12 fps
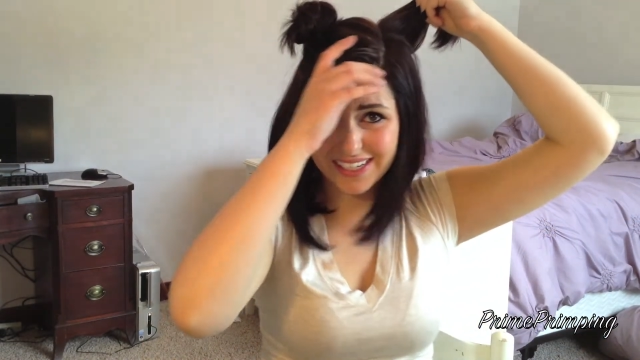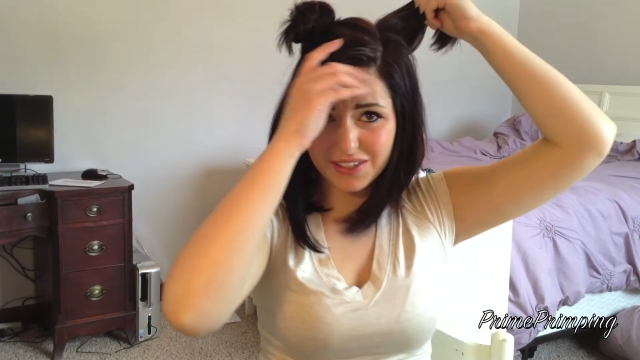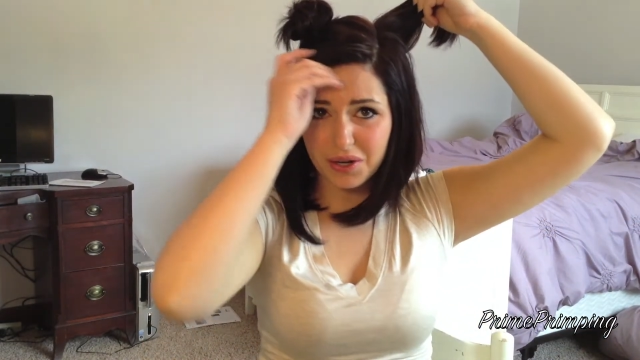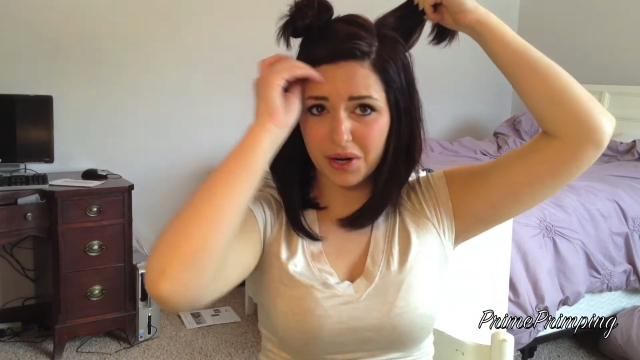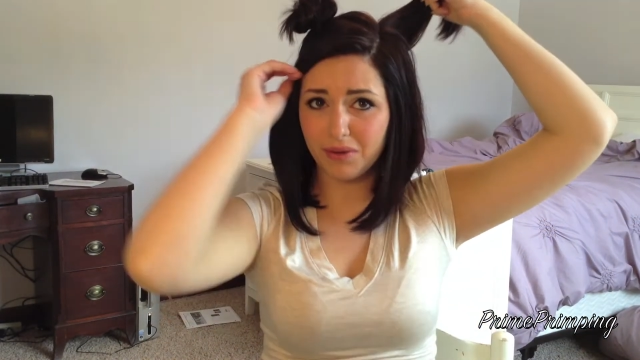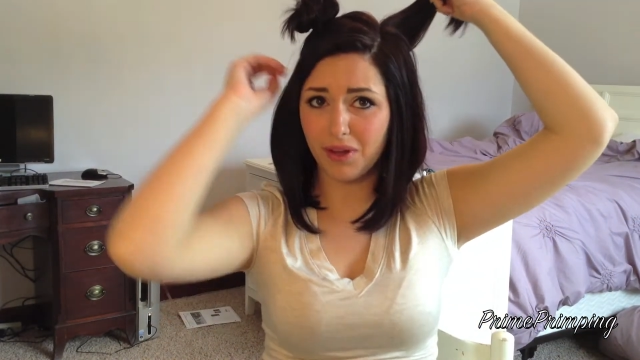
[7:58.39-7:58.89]
I
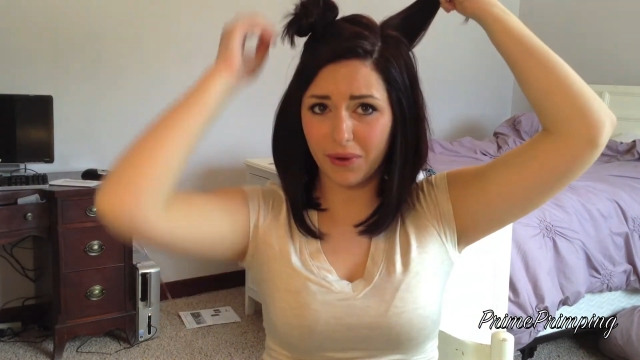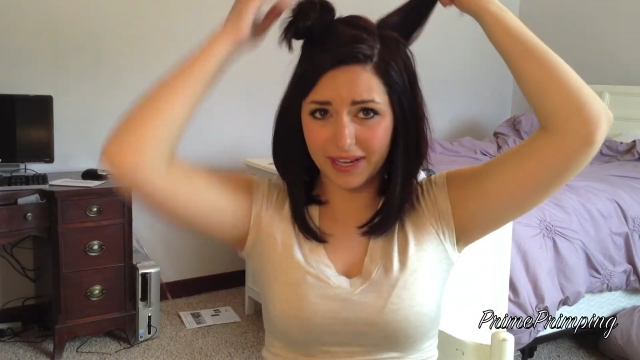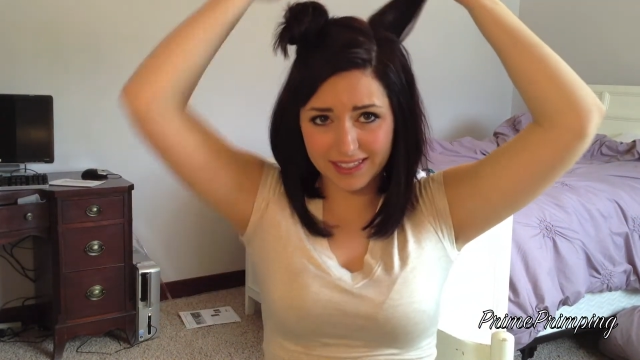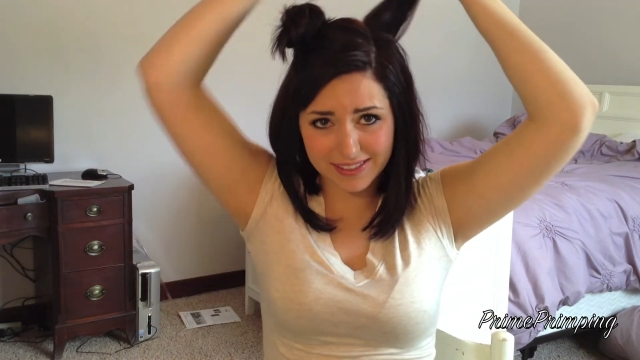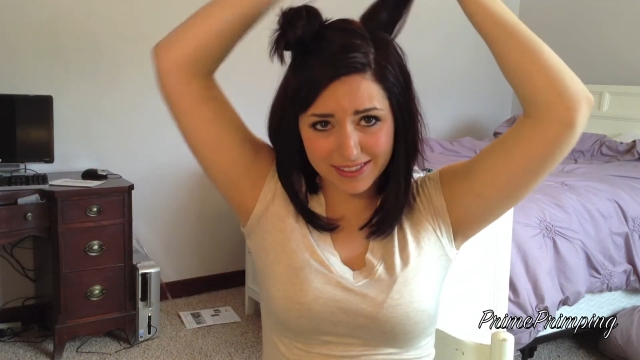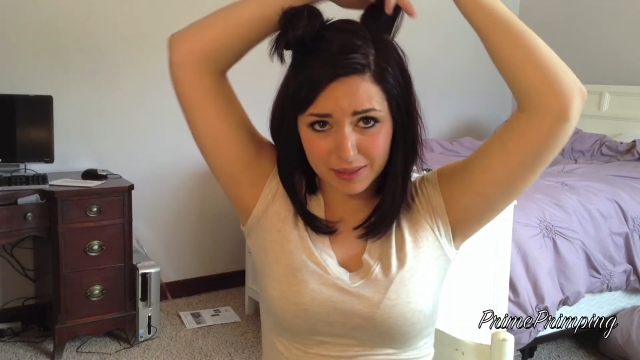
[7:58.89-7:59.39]
don't know how low I
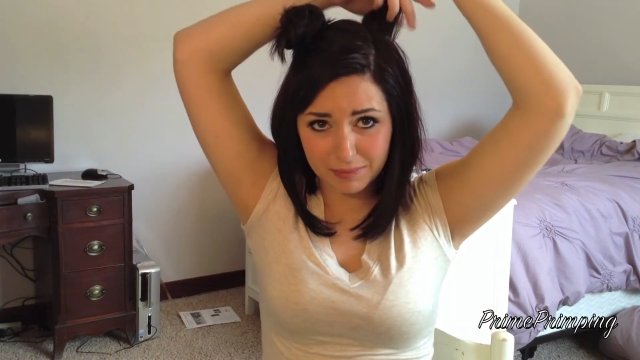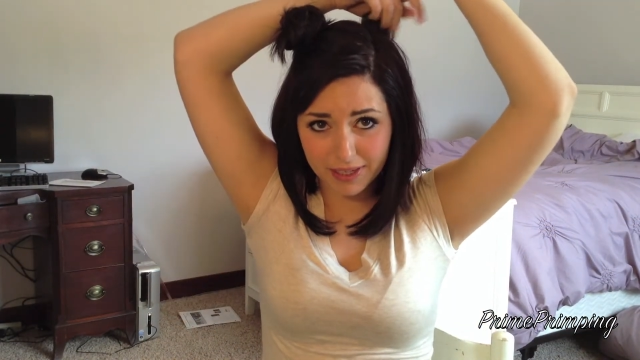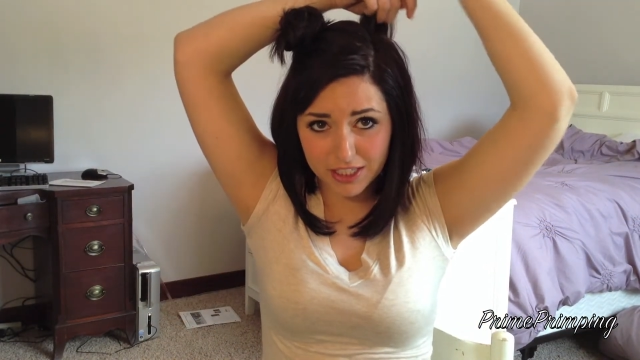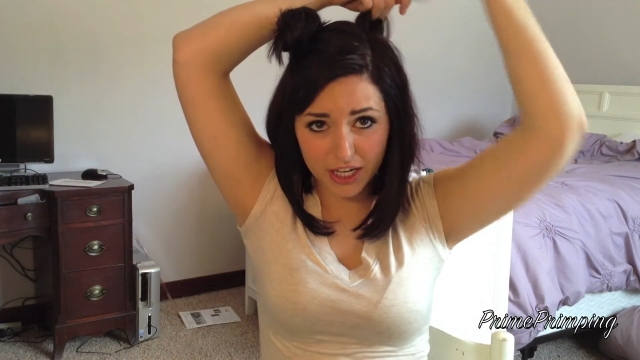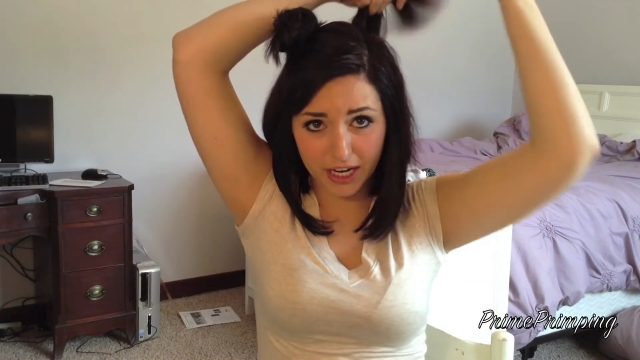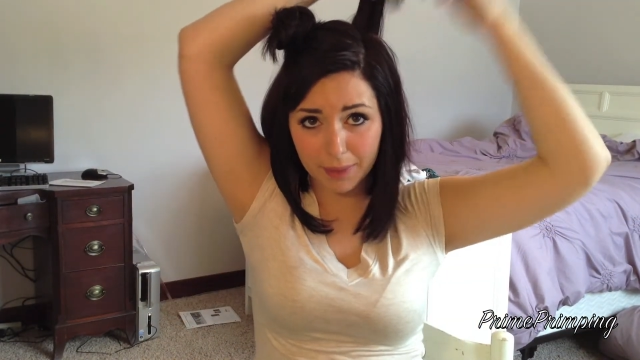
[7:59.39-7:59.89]
can sit in my
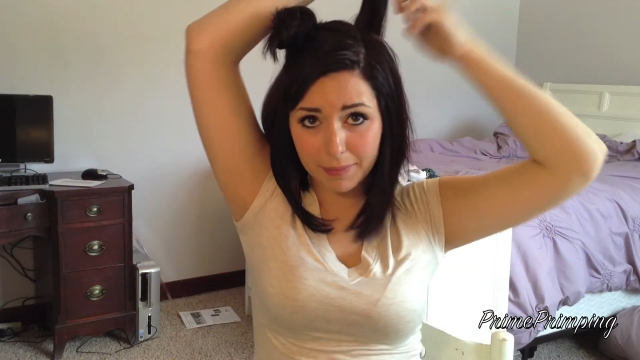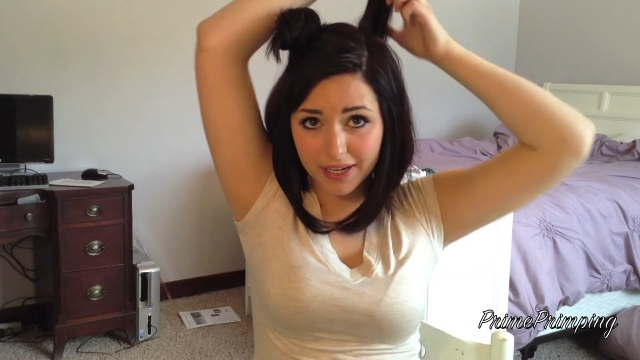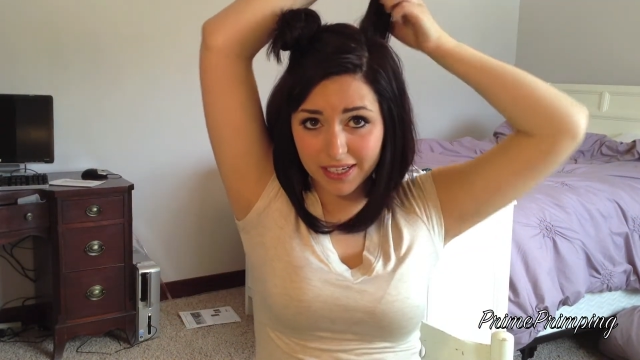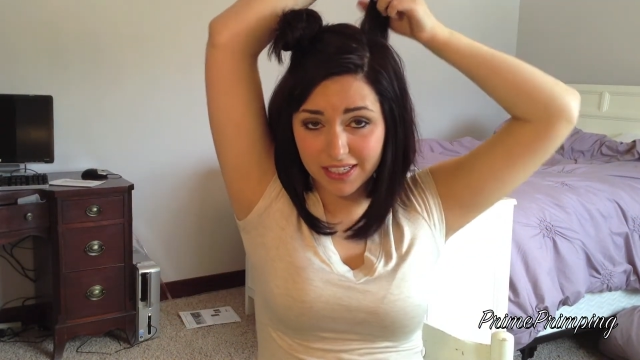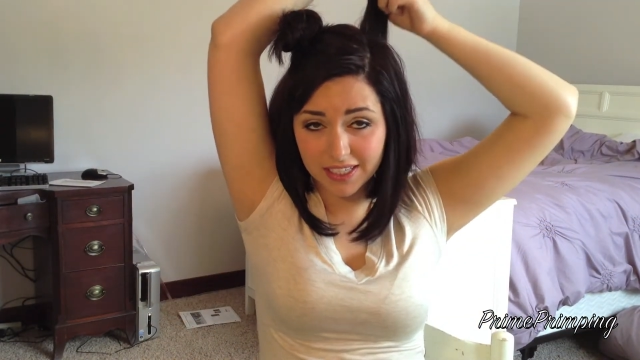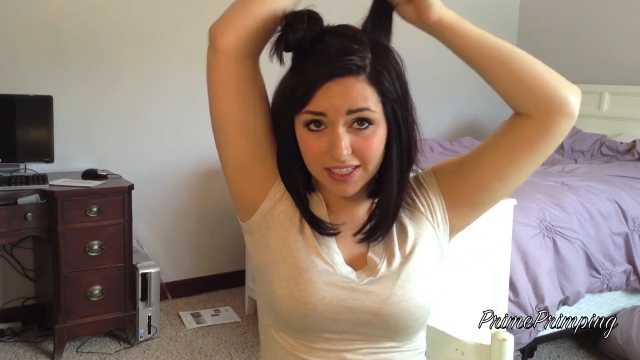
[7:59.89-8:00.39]
chair, but